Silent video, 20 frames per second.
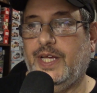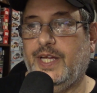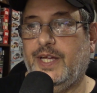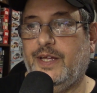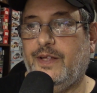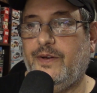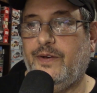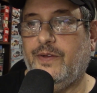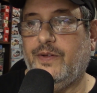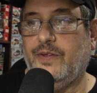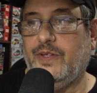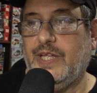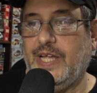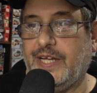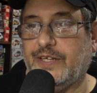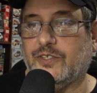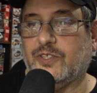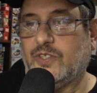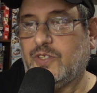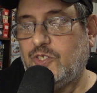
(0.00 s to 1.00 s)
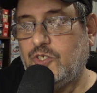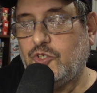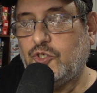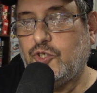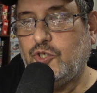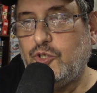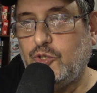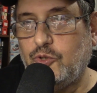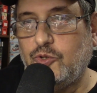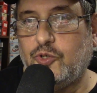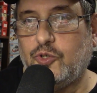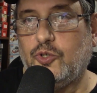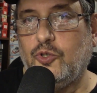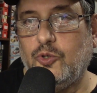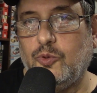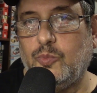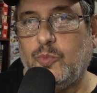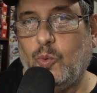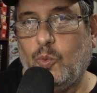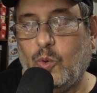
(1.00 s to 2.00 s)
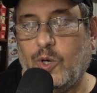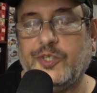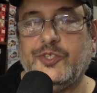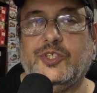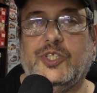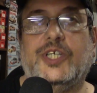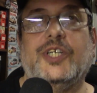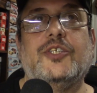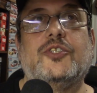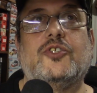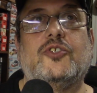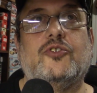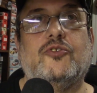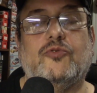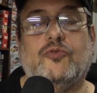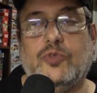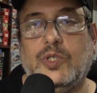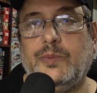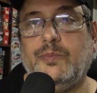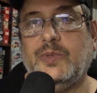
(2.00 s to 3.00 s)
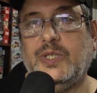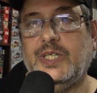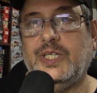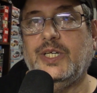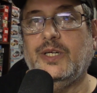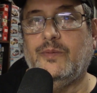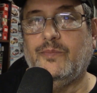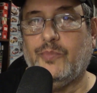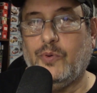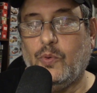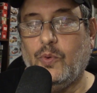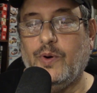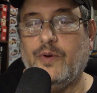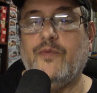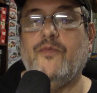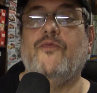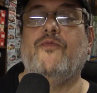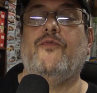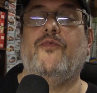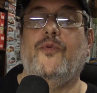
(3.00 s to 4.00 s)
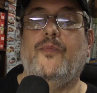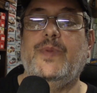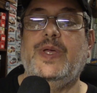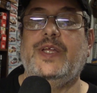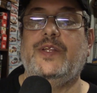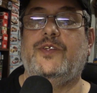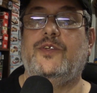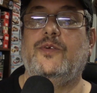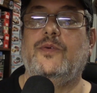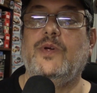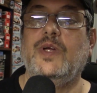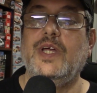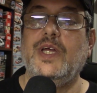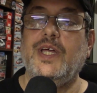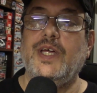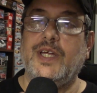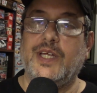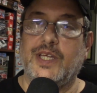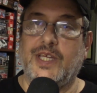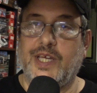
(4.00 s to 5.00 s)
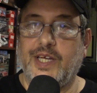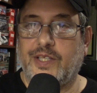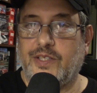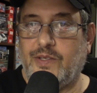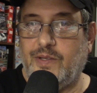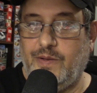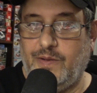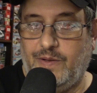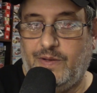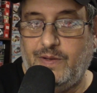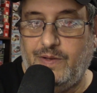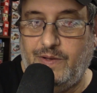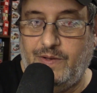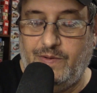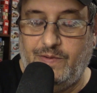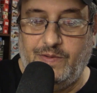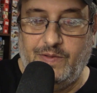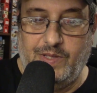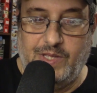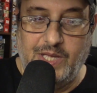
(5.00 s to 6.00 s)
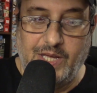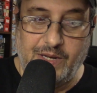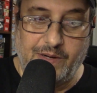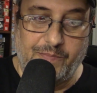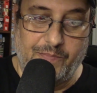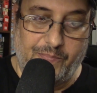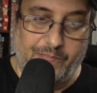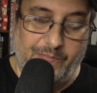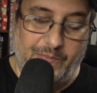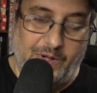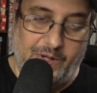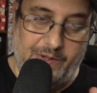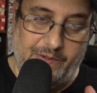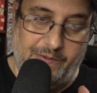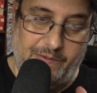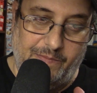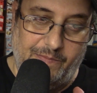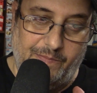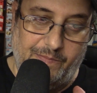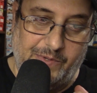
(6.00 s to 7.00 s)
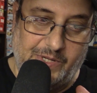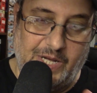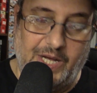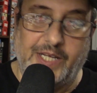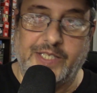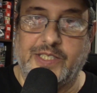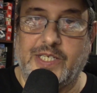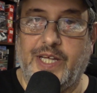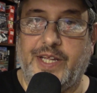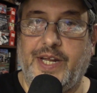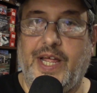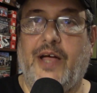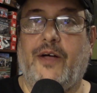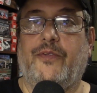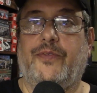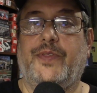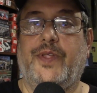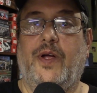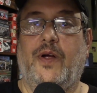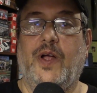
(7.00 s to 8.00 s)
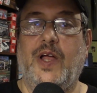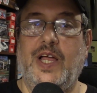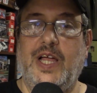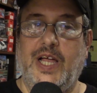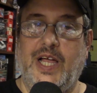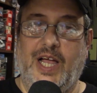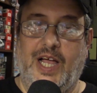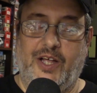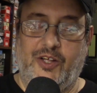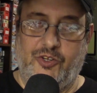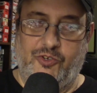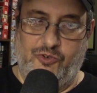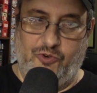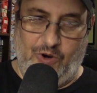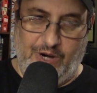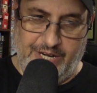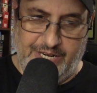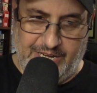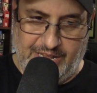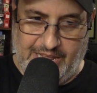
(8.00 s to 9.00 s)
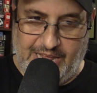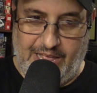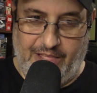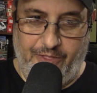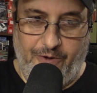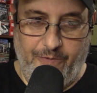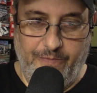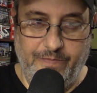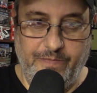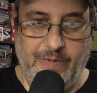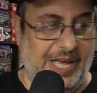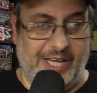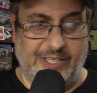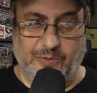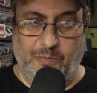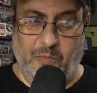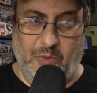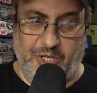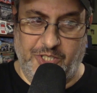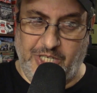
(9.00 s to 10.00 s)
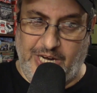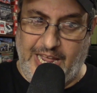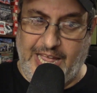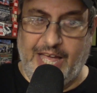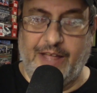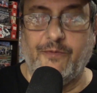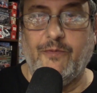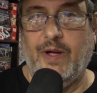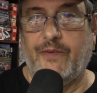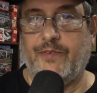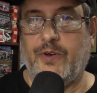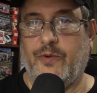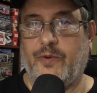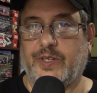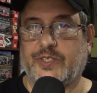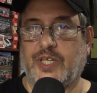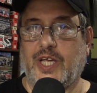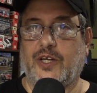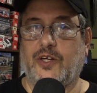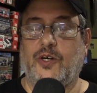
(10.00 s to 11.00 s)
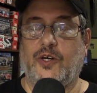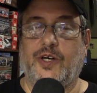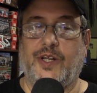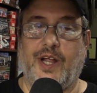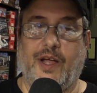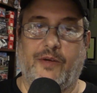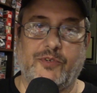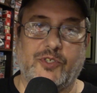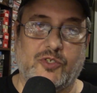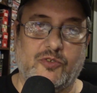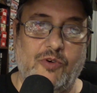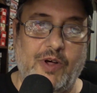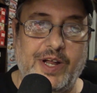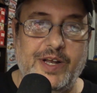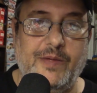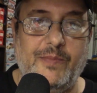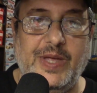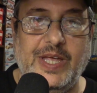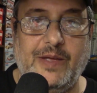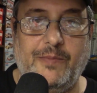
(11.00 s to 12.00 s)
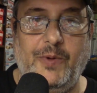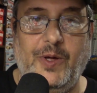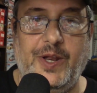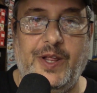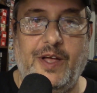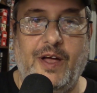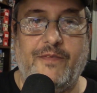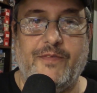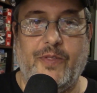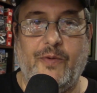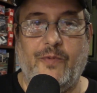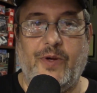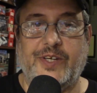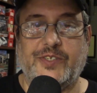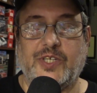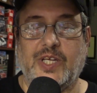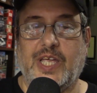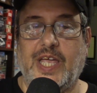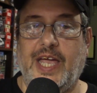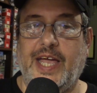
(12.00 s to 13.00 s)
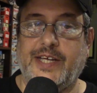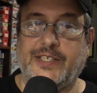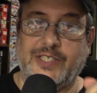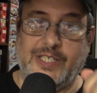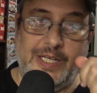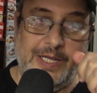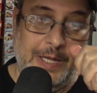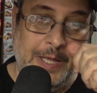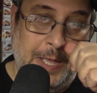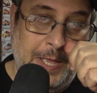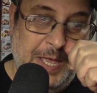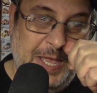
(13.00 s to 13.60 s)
And yes, this YouTube was extremely important for me to get content out there. Trying to gather as much ad revenue as I could. I was trying to make money off of the resin casting.